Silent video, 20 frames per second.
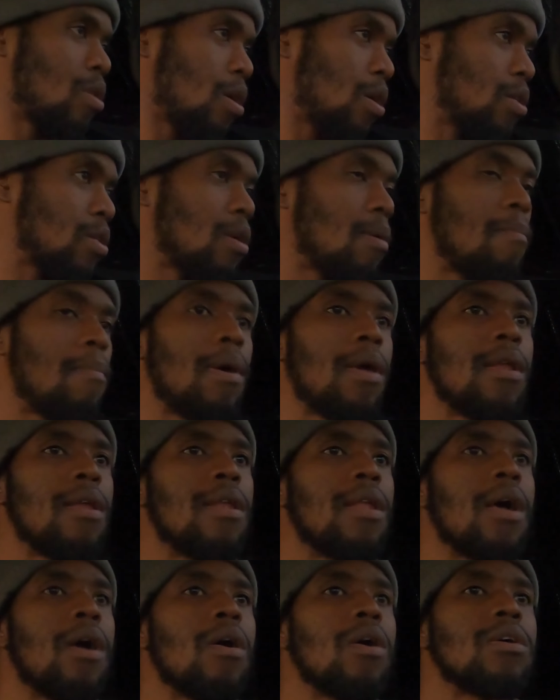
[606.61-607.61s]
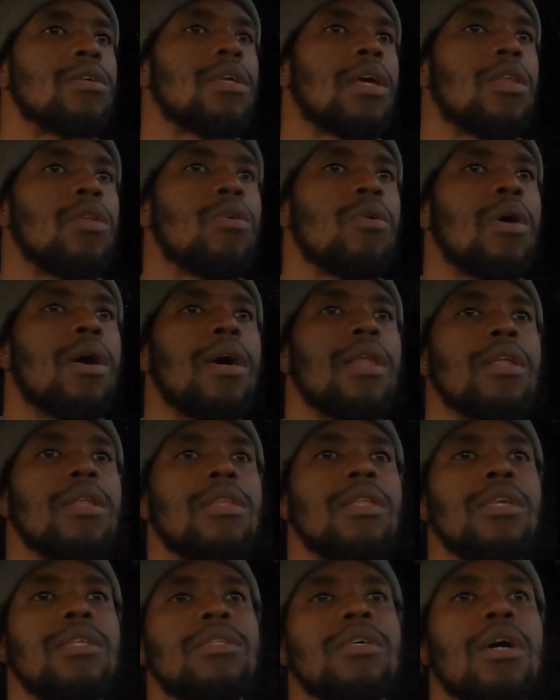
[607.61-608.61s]
things are better now because I know how to
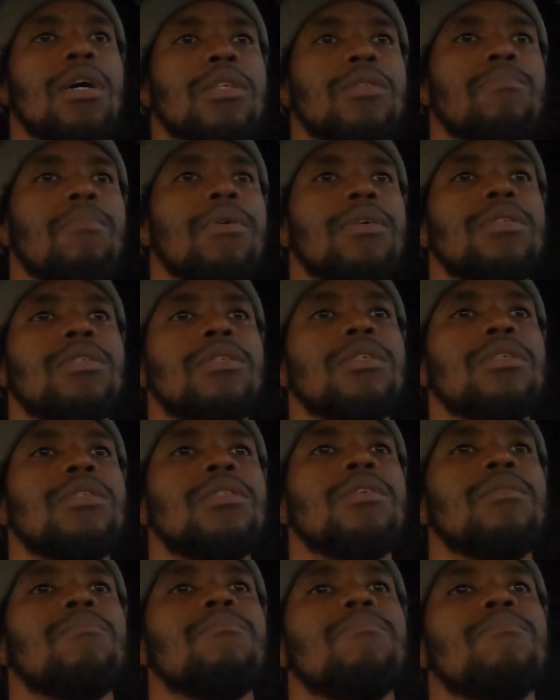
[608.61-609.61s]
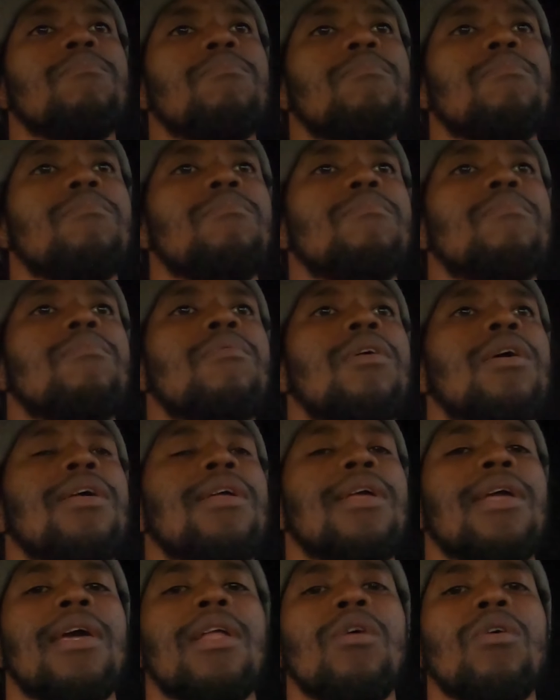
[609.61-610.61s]
detox my system
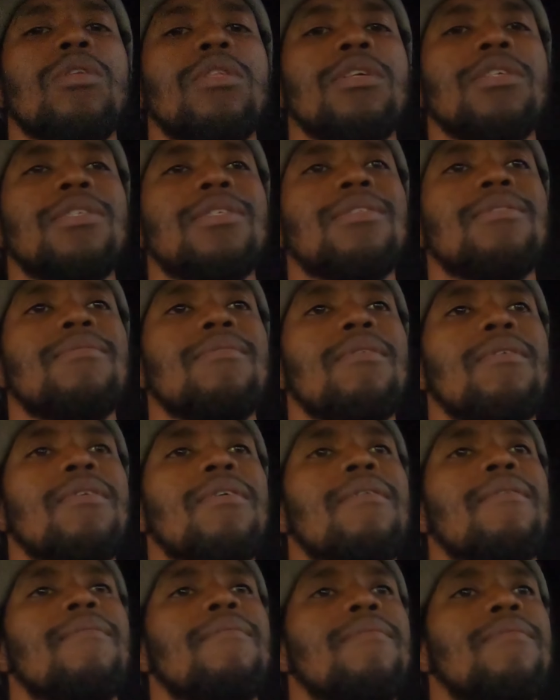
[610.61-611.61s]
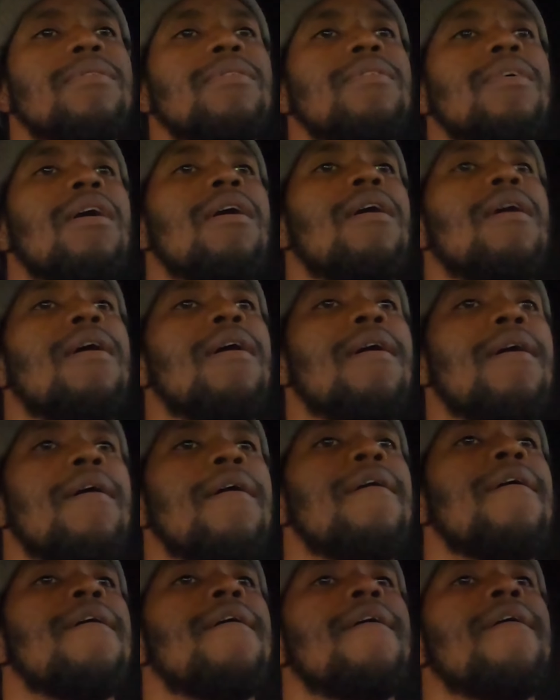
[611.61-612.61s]
and get all these
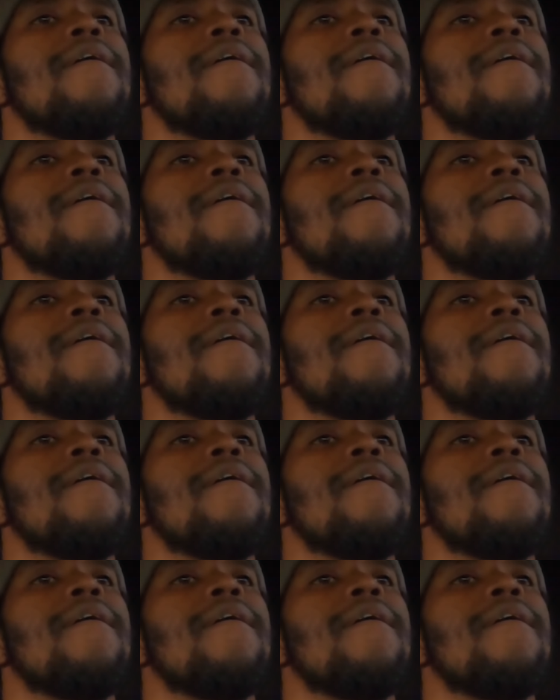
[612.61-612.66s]
uh,